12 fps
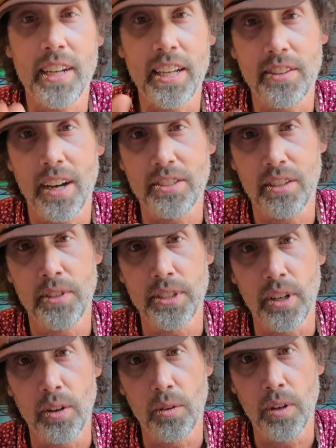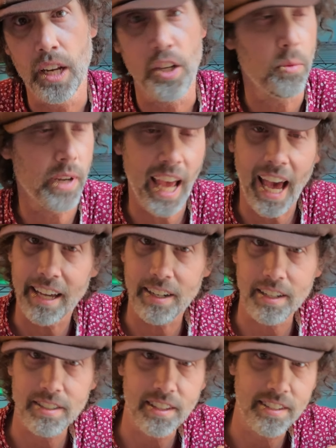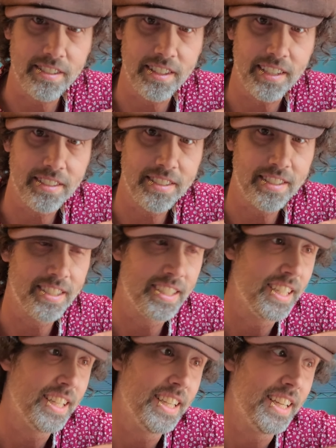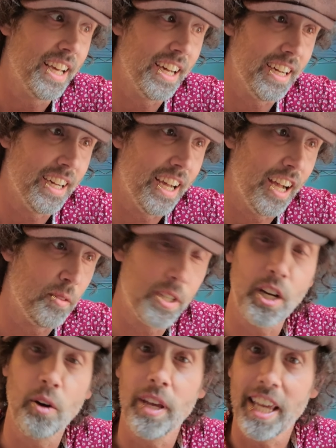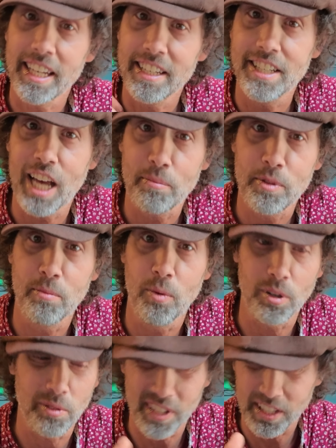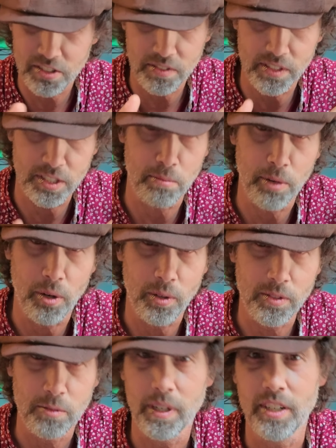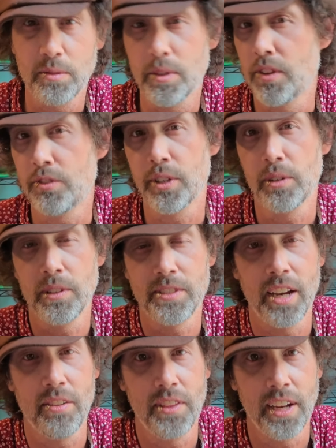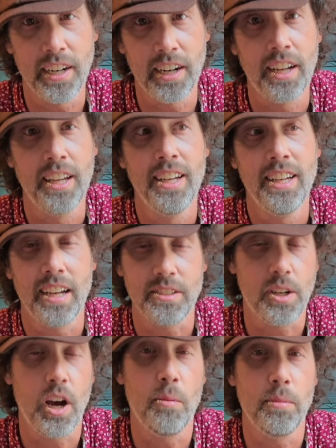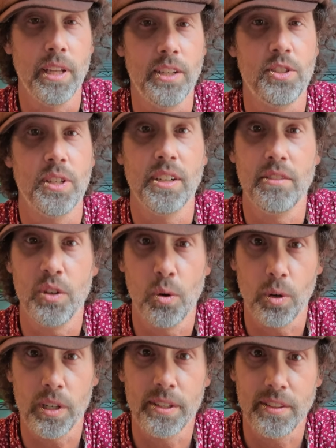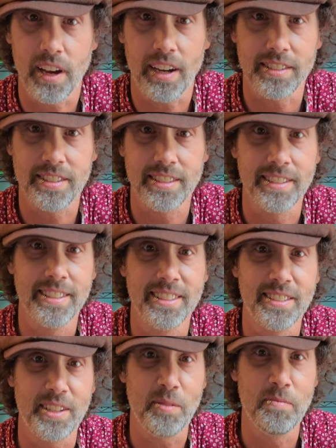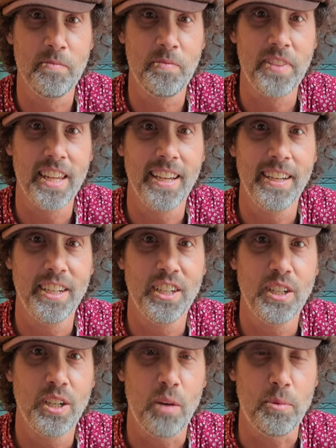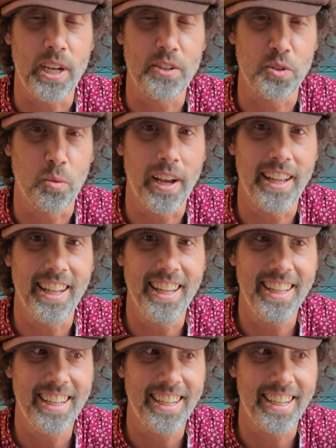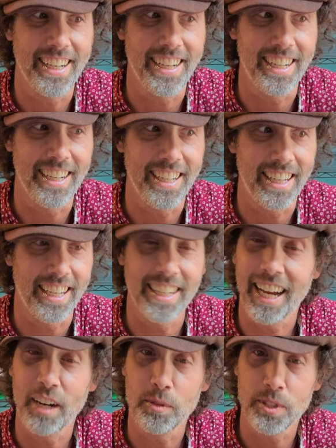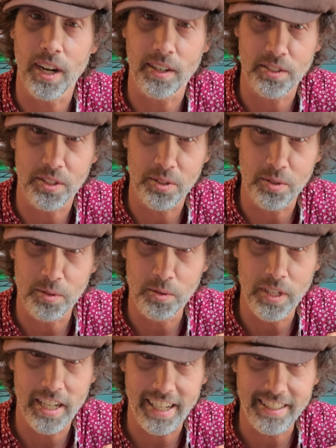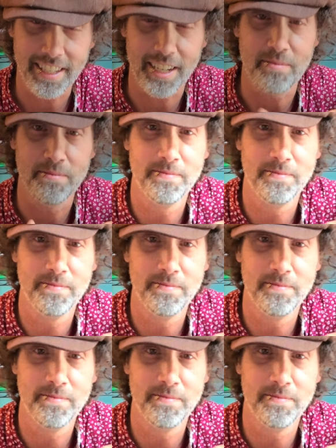any thoughts of your own and you want to add on to this list, I want to go in depth more with each of these components, but I just want to throw this out there as a compilation of your thoughts. So hope you guys are well, and I will talk to you next time.